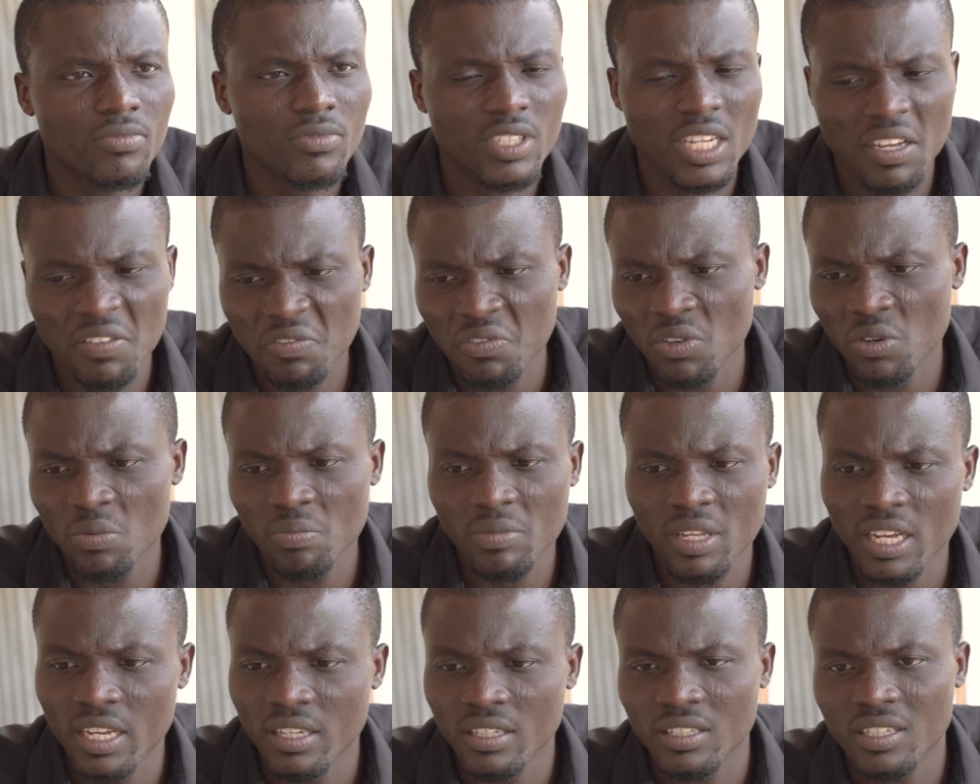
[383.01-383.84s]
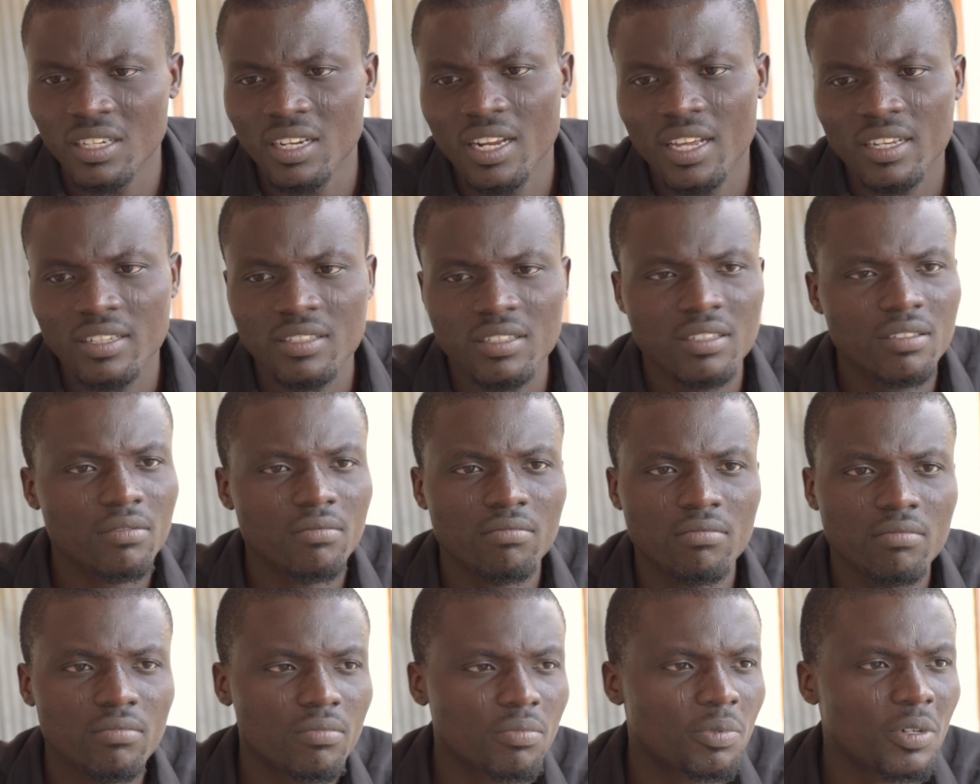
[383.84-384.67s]
Then from there, in the next,
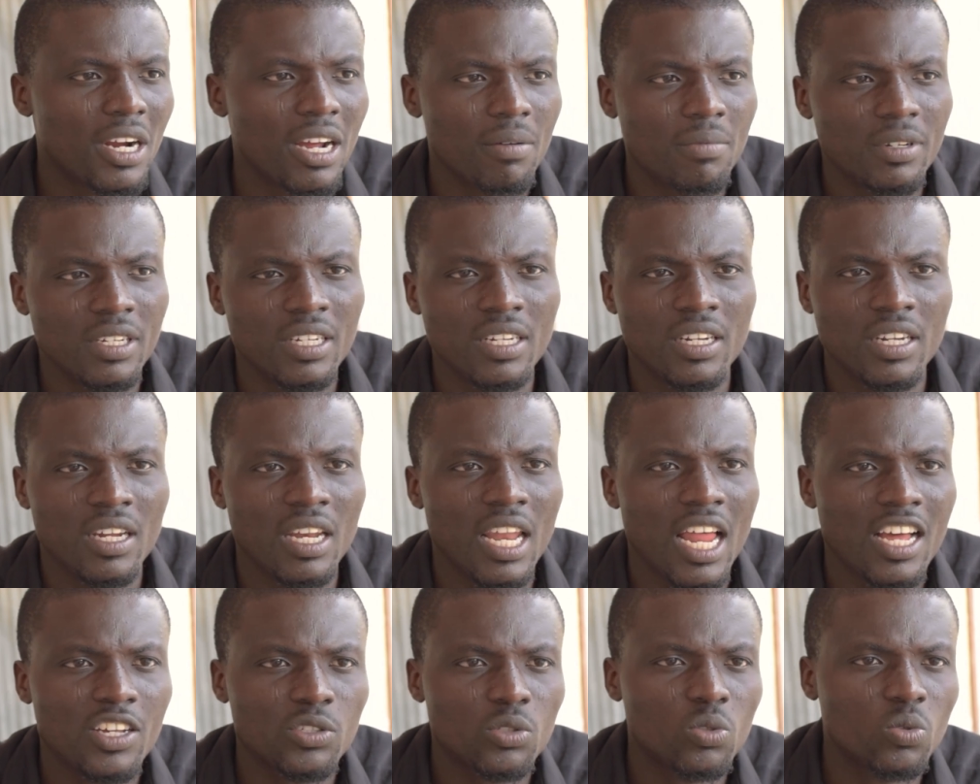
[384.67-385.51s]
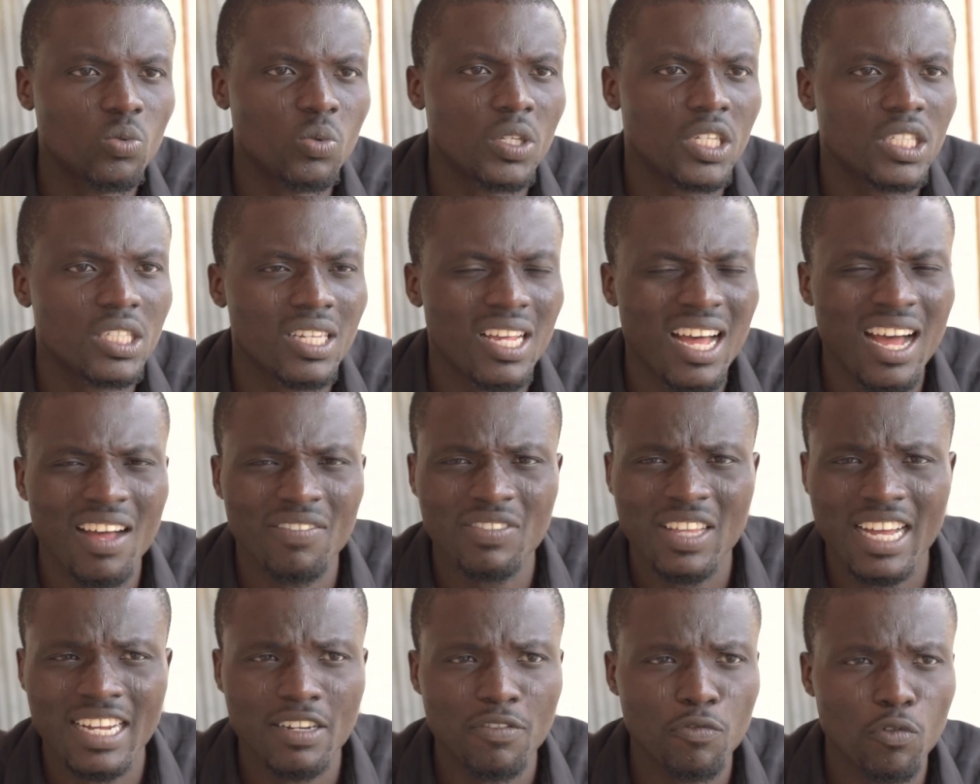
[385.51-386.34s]
probably the last 2 weeks,
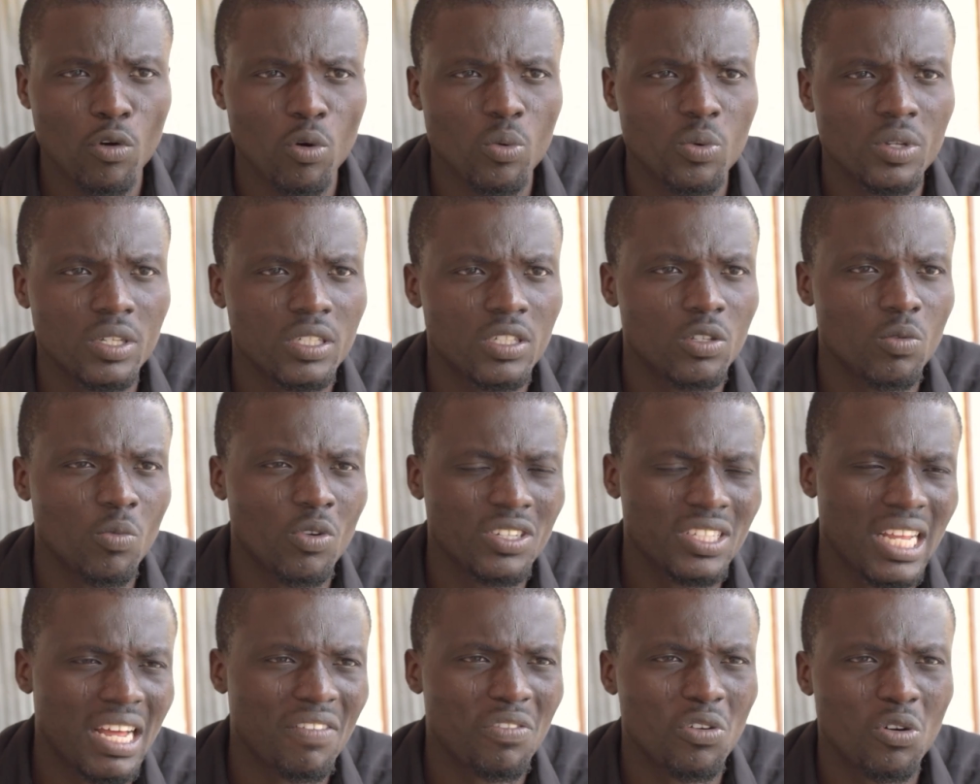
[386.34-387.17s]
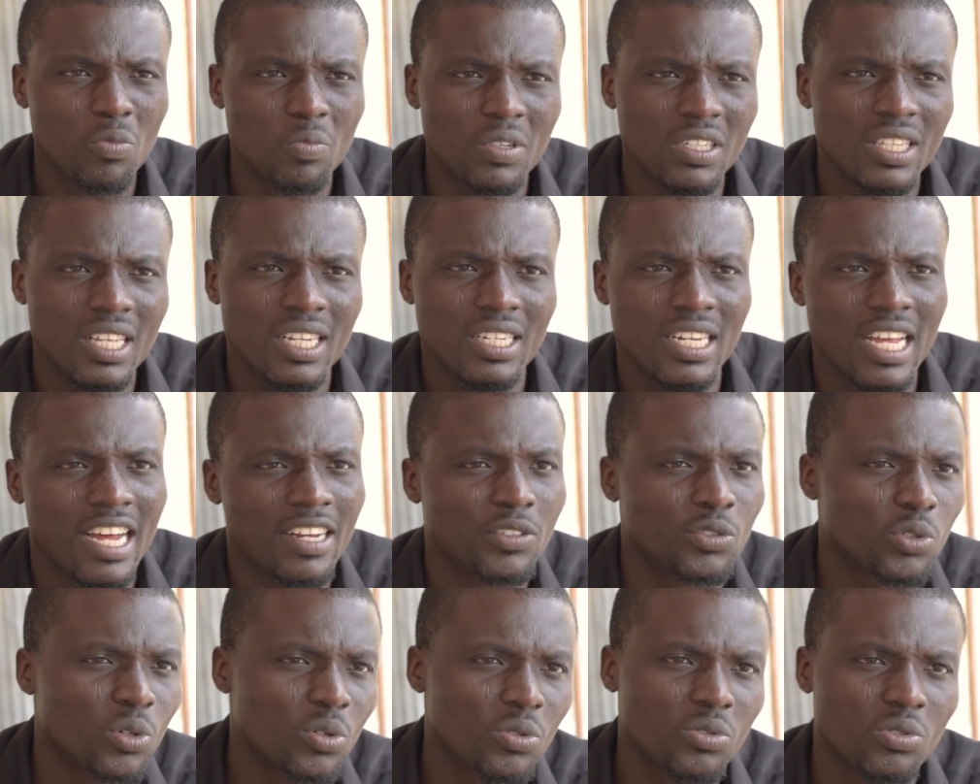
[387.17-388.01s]
after the 4 weeks, you must have completed their
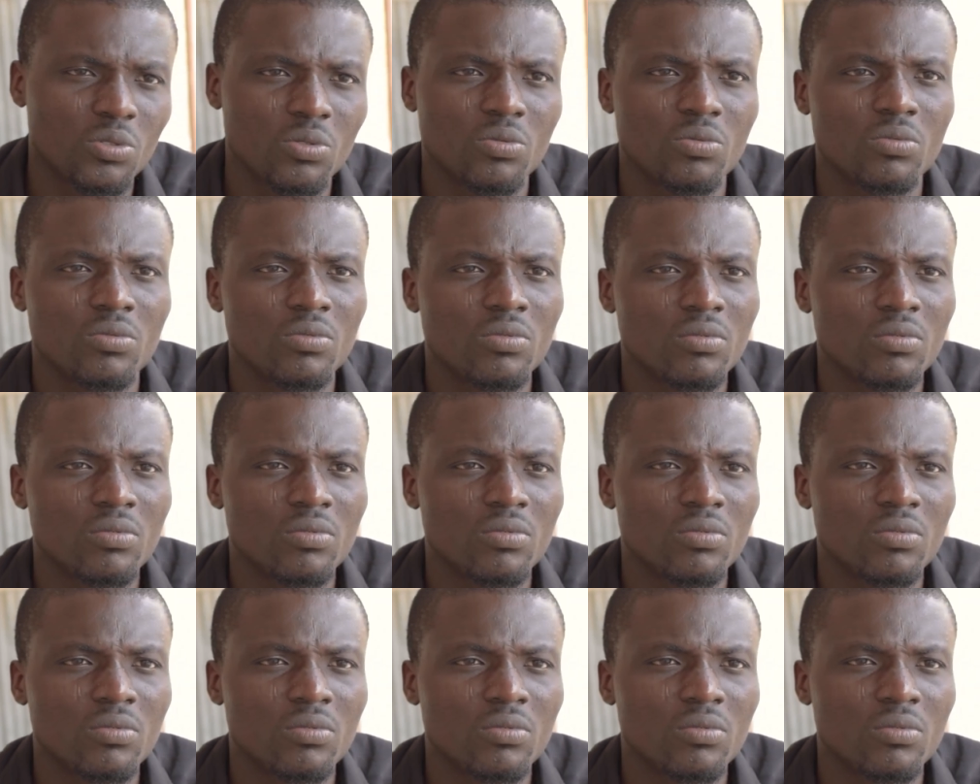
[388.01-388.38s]
drugs.